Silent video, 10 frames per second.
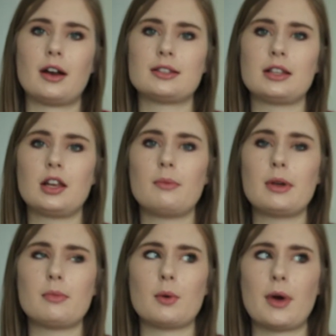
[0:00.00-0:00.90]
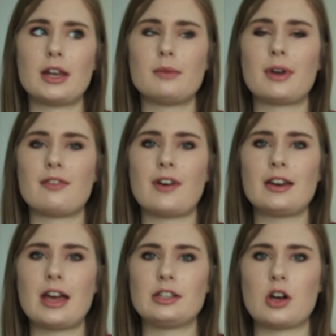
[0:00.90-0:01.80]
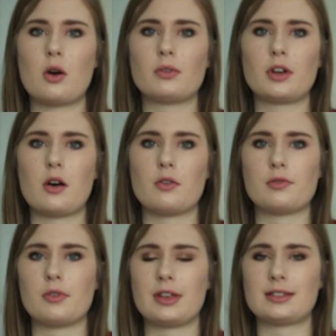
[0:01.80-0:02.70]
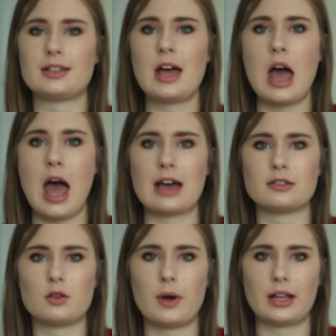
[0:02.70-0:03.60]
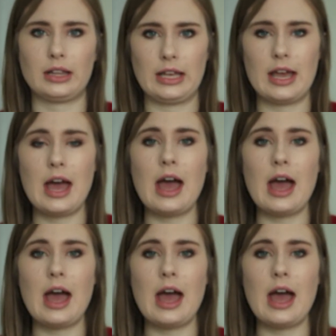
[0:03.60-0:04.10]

It's a little bit more money, but I find I don't go through this as quickly.